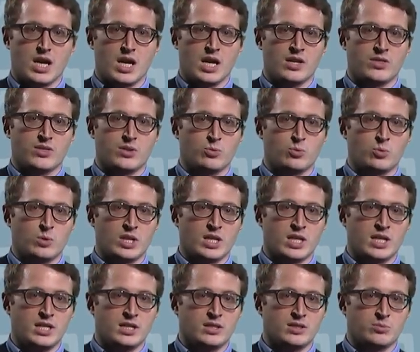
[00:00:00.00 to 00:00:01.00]
and the
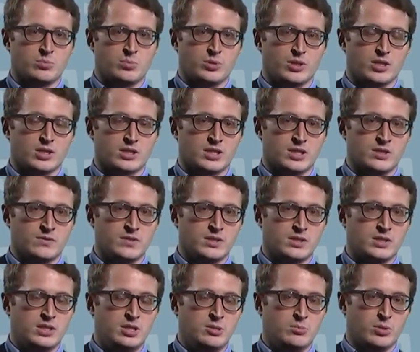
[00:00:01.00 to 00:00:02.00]
related
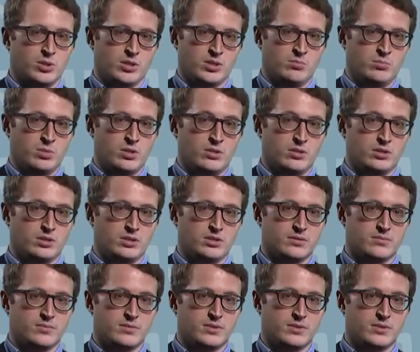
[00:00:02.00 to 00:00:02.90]
productivity per employee.